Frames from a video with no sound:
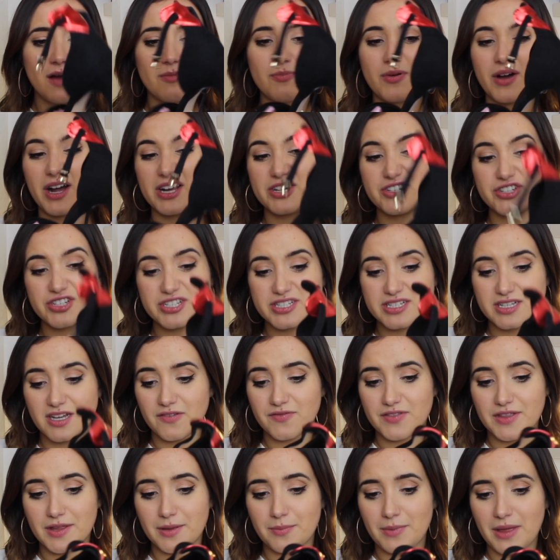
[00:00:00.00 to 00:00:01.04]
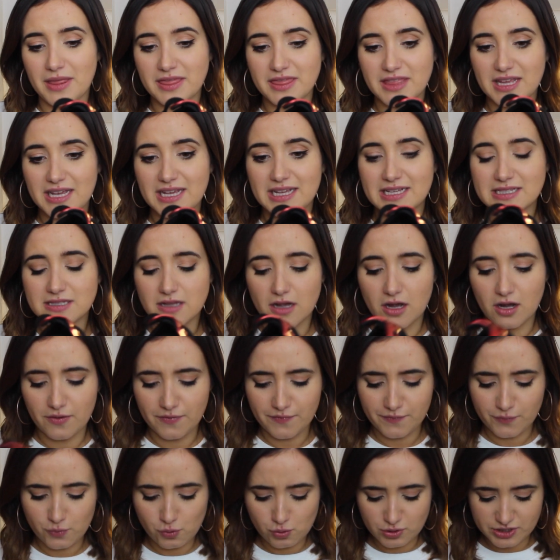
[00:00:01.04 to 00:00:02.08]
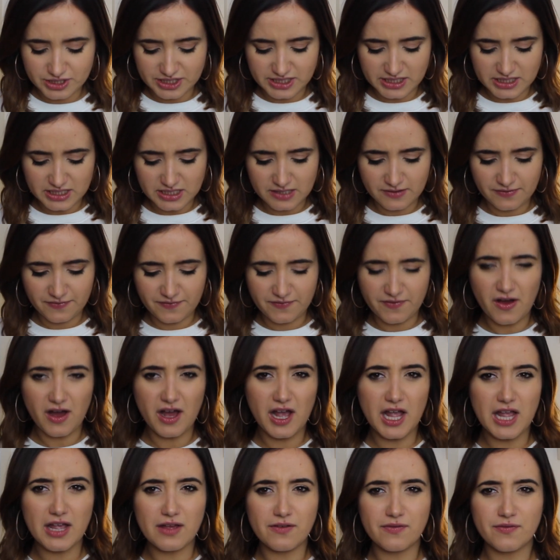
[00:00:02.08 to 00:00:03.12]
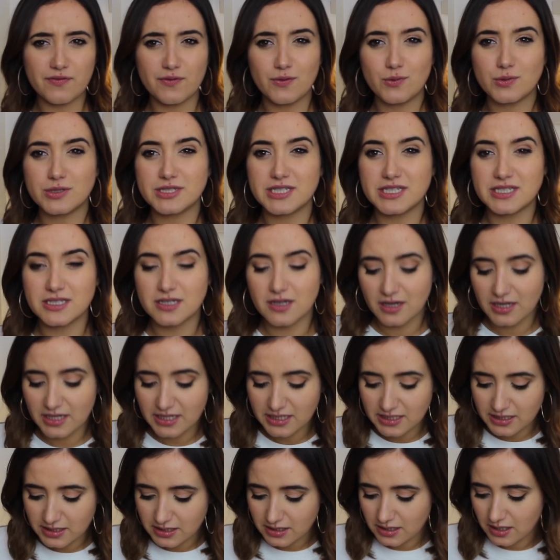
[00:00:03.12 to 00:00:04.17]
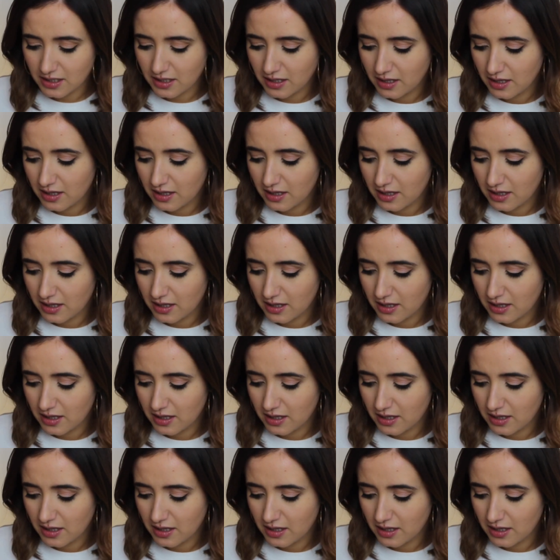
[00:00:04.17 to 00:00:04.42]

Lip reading: But I just love them, and these are £45, £49.